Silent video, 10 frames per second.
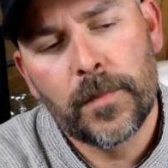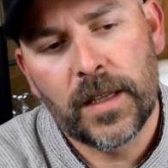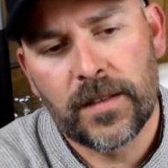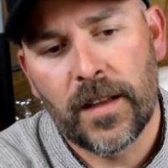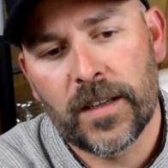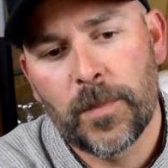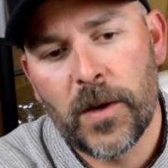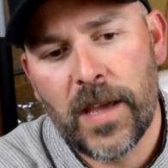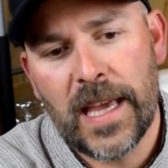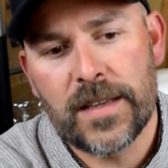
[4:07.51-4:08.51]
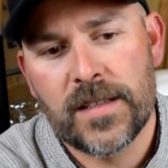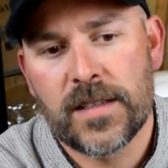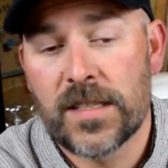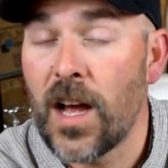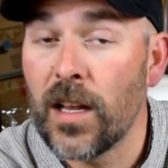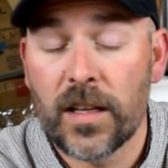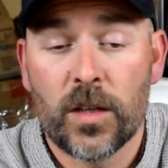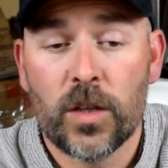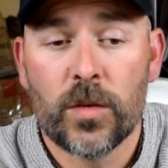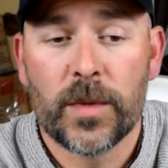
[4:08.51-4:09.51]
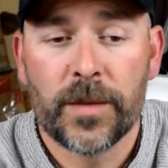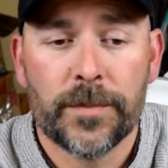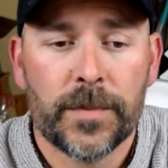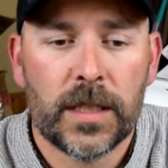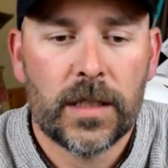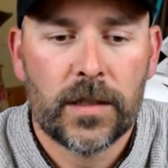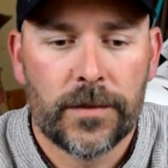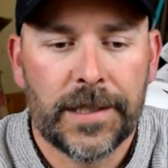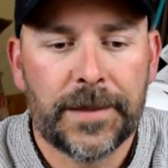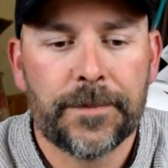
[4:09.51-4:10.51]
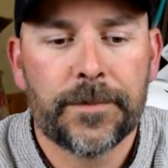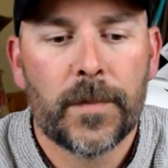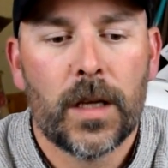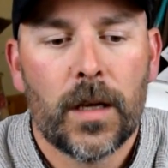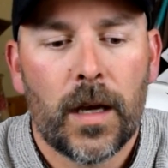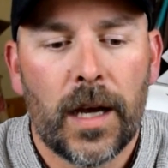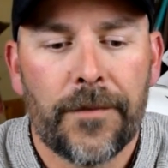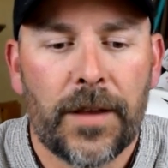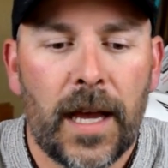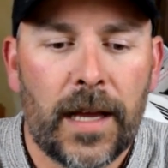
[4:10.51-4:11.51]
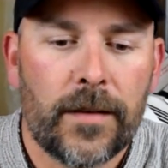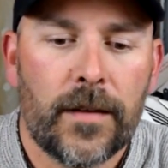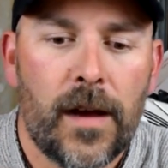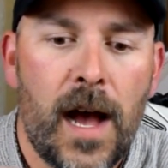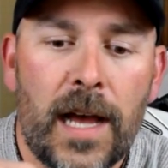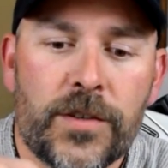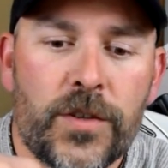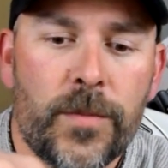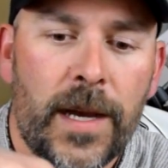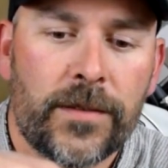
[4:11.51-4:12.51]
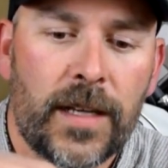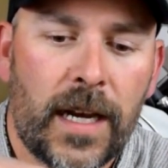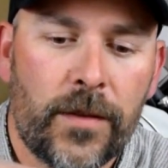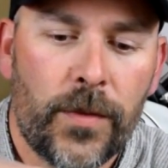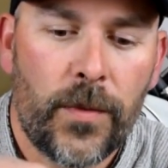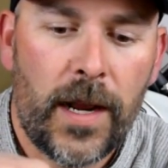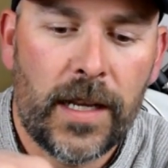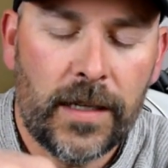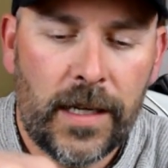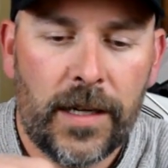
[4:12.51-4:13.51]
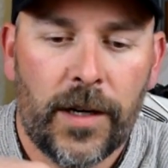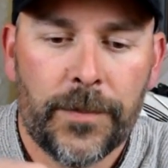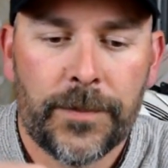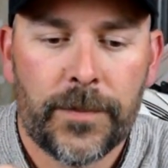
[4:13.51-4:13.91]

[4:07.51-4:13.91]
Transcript: This Lux Bell case, solid aluminum, right? I've got a hot shoe mount that I can thread in here.